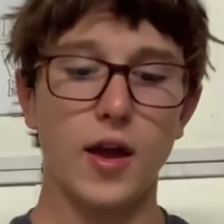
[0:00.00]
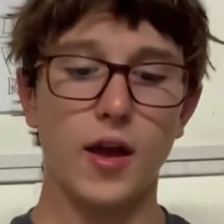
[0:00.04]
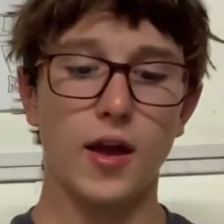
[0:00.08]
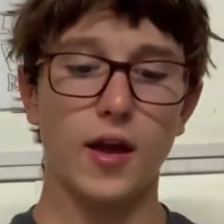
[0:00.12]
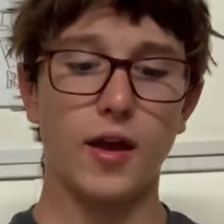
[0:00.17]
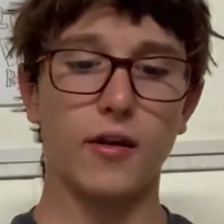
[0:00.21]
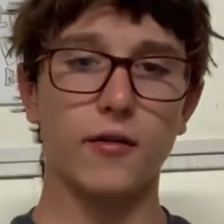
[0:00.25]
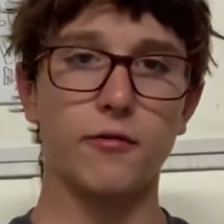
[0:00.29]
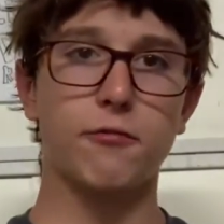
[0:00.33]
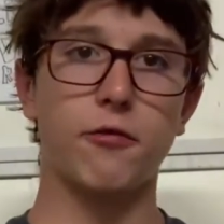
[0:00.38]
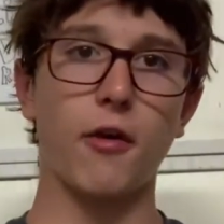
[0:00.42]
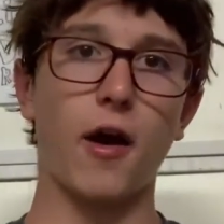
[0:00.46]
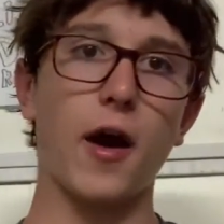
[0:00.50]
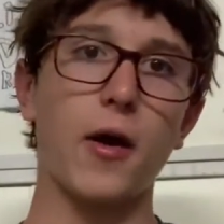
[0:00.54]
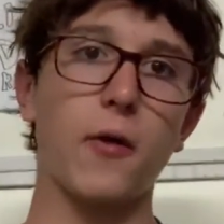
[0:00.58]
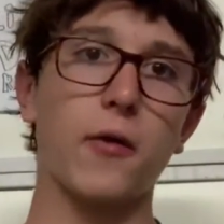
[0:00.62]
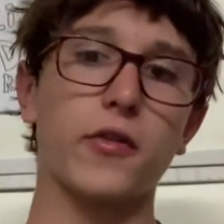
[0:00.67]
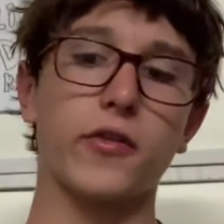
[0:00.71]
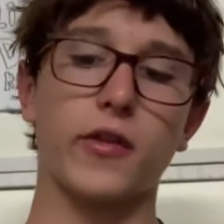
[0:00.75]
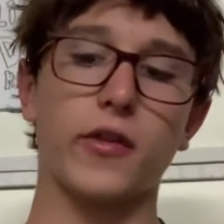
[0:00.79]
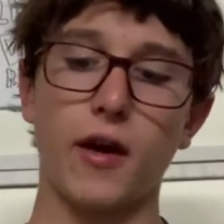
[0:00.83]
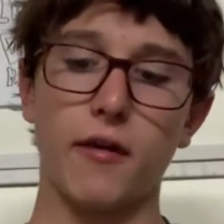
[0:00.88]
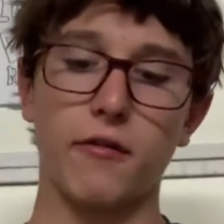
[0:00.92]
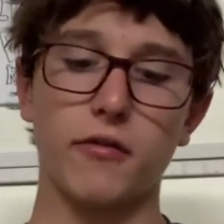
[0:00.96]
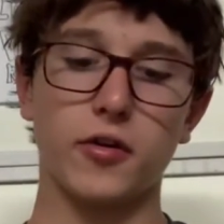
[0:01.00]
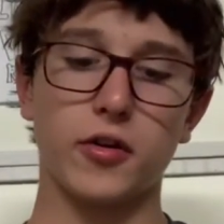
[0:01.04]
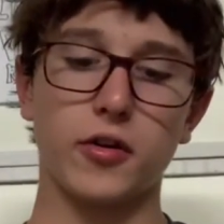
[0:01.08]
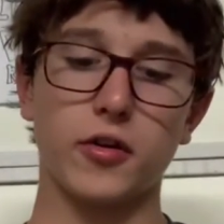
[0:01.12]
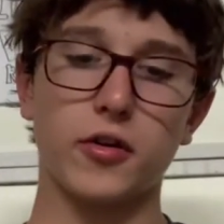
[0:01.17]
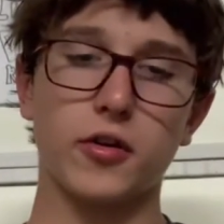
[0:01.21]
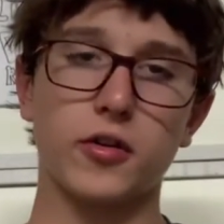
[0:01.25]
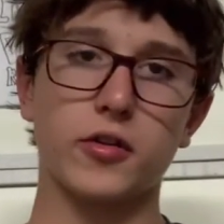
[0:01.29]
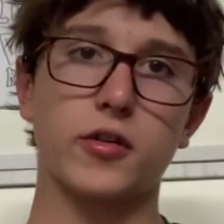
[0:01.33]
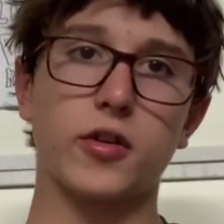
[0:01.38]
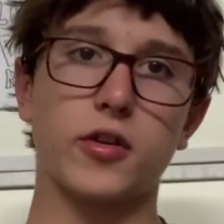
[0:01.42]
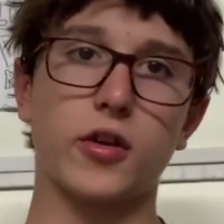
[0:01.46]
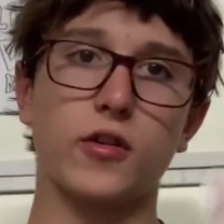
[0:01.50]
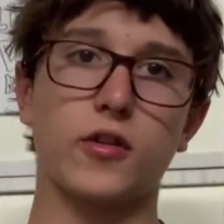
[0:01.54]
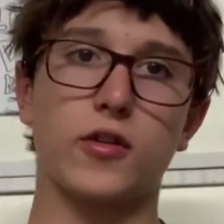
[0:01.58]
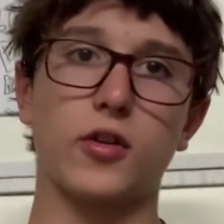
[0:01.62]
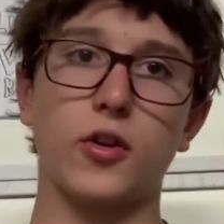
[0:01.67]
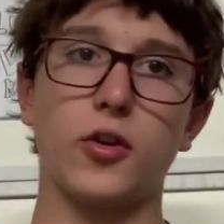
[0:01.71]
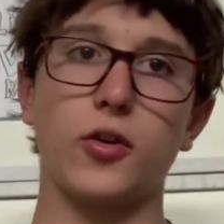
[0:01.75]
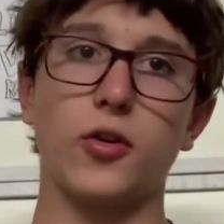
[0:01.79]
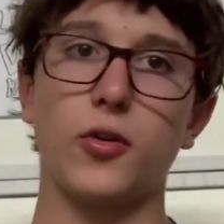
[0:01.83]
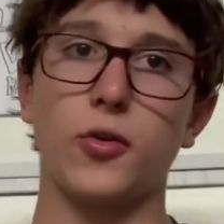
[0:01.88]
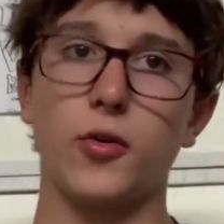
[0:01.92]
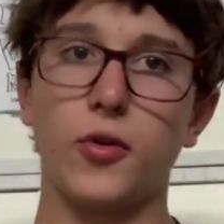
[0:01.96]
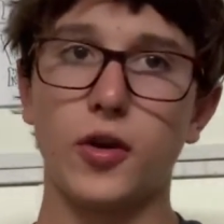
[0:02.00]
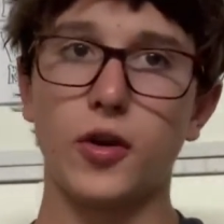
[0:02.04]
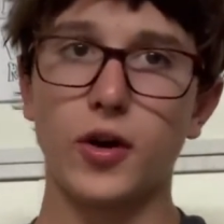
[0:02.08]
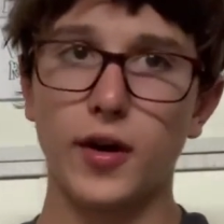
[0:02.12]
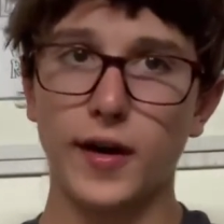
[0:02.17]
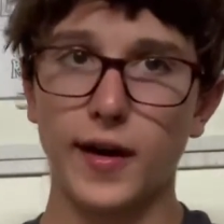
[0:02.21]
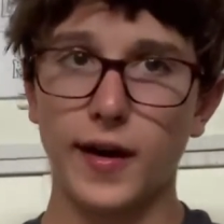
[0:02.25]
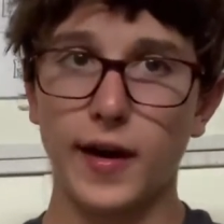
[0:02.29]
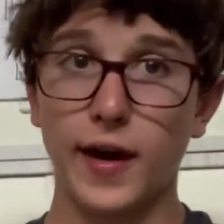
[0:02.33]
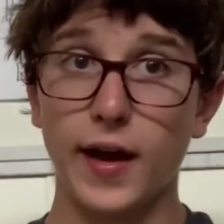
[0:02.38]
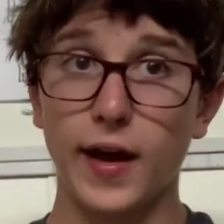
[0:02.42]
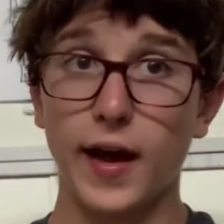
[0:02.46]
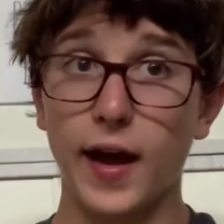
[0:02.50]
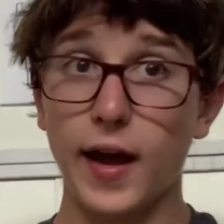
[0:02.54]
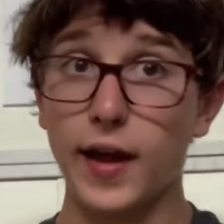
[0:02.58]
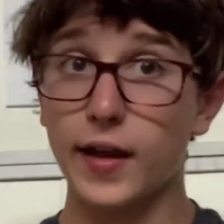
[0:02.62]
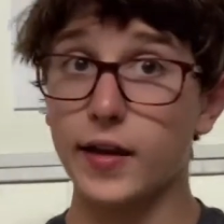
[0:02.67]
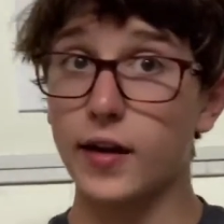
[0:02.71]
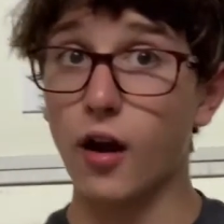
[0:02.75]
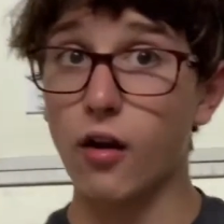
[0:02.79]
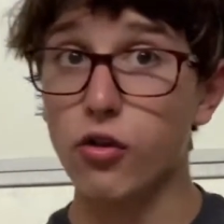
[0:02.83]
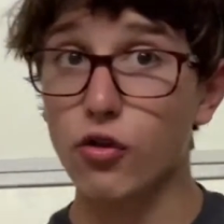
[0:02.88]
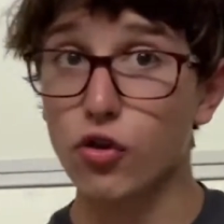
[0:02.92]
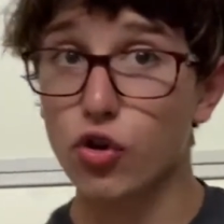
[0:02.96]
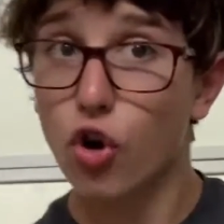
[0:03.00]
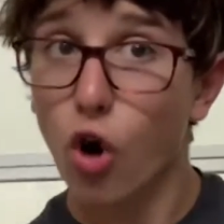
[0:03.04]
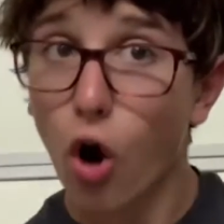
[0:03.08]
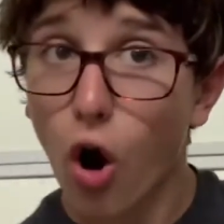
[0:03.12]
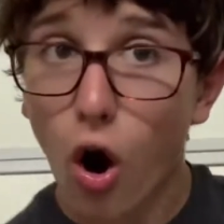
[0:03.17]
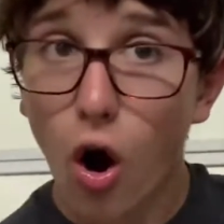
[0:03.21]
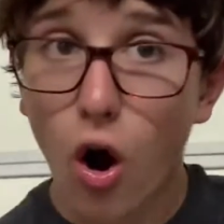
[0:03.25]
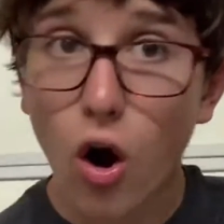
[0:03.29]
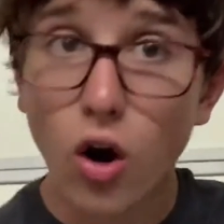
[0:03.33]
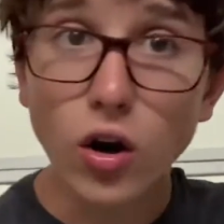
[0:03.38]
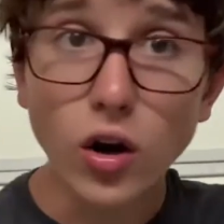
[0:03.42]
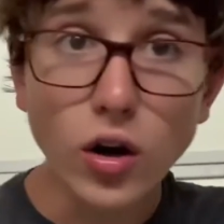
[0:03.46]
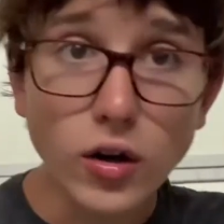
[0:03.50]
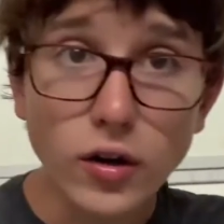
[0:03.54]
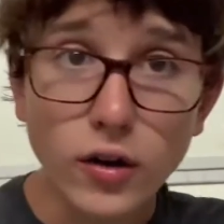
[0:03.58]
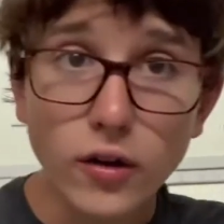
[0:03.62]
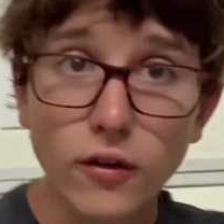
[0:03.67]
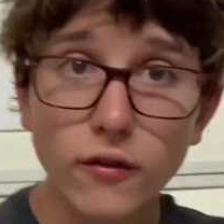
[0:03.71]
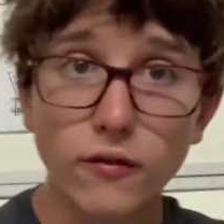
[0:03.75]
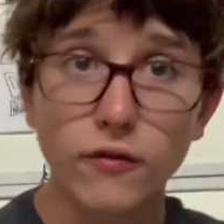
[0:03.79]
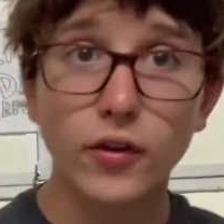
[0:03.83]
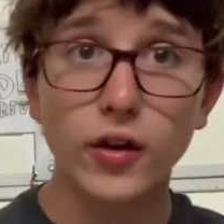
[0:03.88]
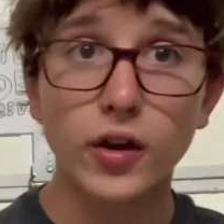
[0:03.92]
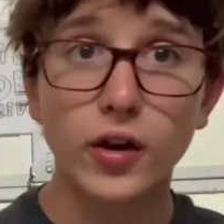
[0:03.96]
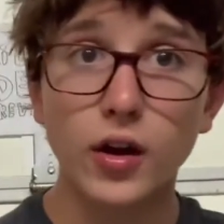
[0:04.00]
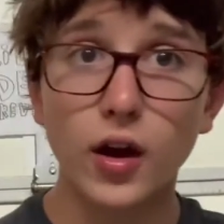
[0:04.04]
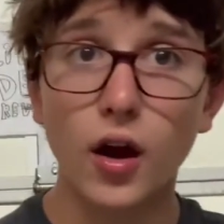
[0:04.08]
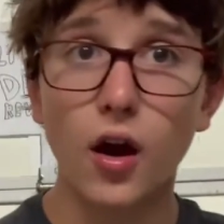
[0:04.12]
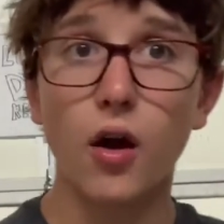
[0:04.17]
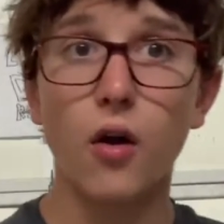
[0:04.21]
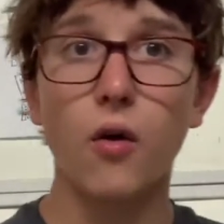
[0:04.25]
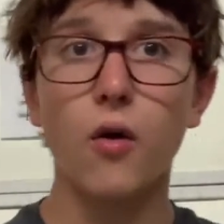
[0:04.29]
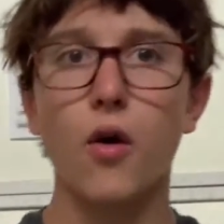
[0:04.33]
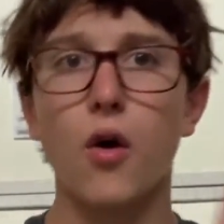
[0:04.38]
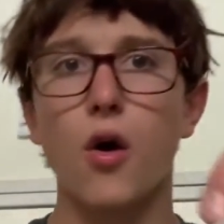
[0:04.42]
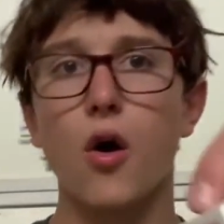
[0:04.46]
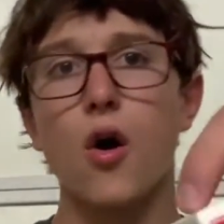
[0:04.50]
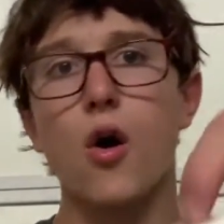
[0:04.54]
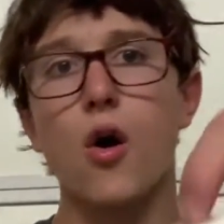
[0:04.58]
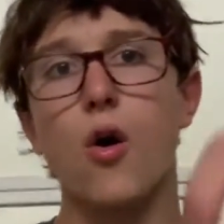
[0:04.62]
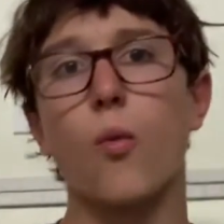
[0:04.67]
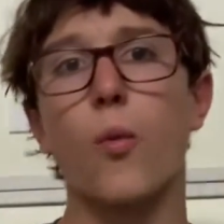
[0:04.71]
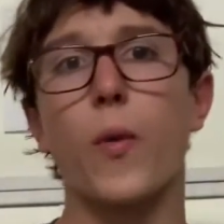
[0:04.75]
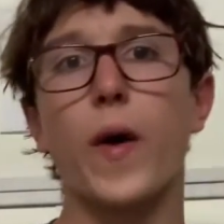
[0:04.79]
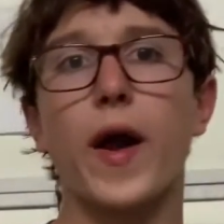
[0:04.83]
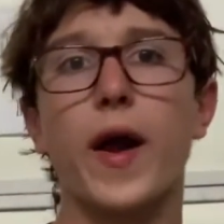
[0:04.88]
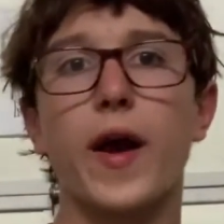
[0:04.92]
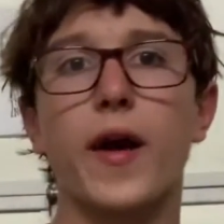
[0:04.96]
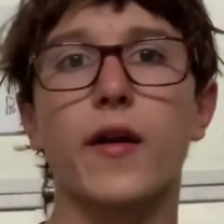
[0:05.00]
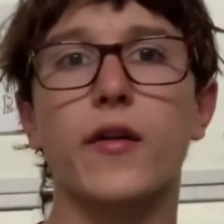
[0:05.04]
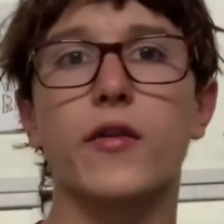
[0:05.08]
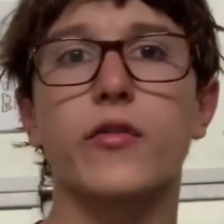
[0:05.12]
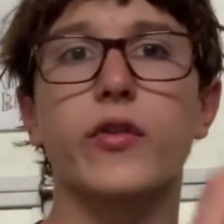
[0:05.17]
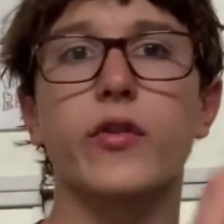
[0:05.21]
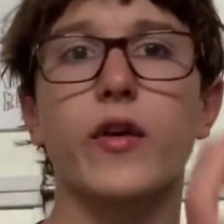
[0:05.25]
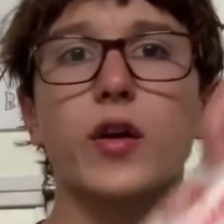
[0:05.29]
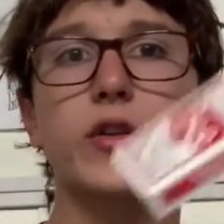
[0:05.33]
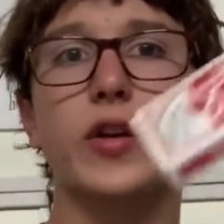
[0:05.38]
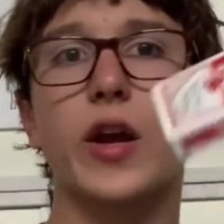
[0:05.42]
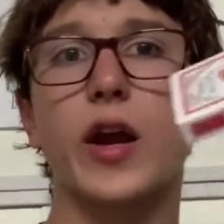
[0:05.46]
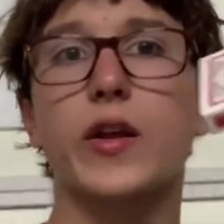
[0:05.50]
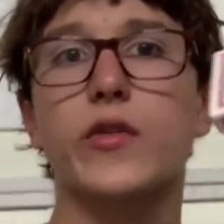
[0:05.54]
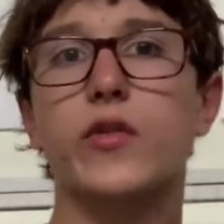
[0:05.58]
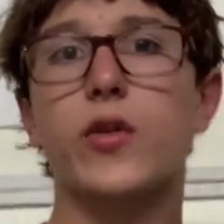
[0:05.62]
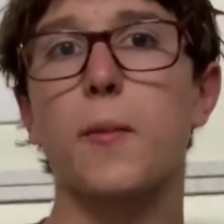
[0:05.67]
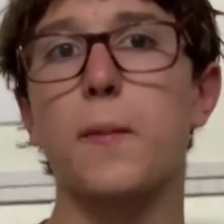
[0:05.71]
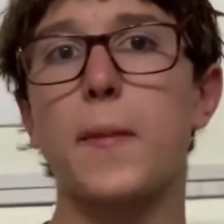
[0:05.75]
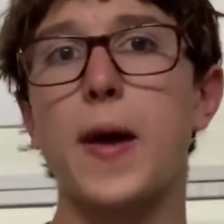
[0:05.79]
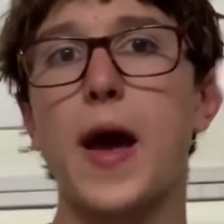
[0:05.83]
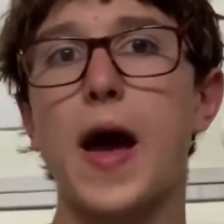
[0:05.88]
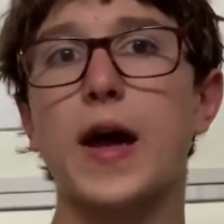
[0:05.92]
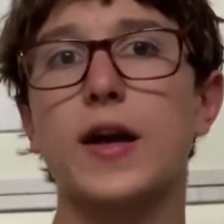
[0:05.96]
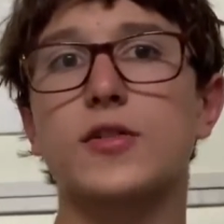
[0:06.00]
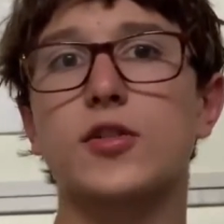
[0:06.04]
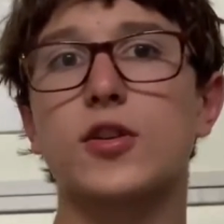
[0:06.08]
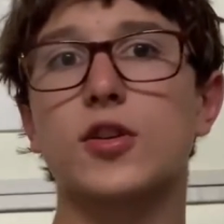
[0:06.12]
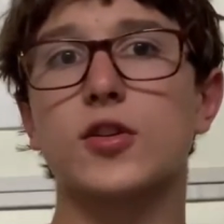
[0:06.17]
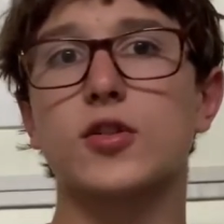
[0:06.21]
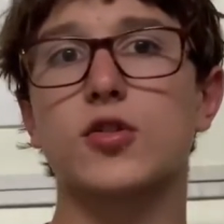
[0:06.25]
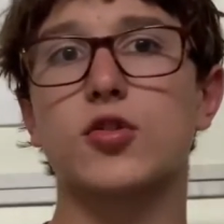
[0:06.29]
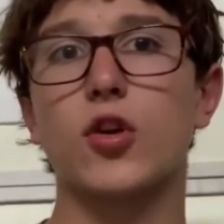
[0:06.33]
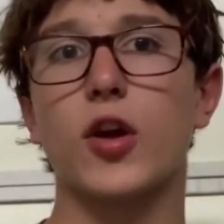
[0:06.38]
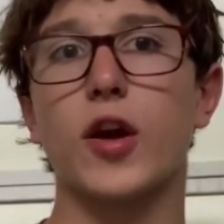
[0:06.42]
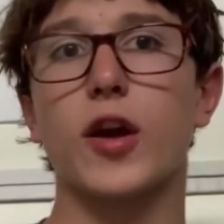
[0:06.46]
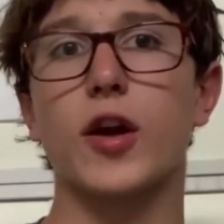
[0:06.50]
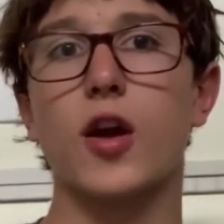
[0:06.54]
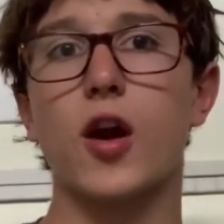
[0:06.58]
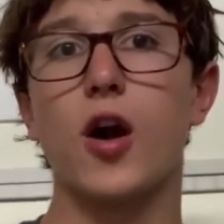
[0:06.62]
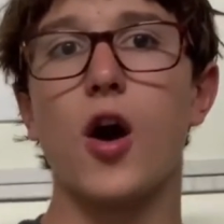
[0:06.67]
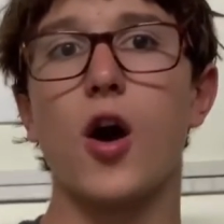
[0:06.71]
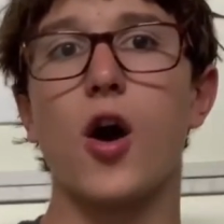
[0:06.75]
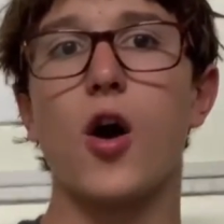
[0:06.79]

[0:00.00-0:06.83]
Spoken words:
If I was ever to do another card video where, such as a magic trick,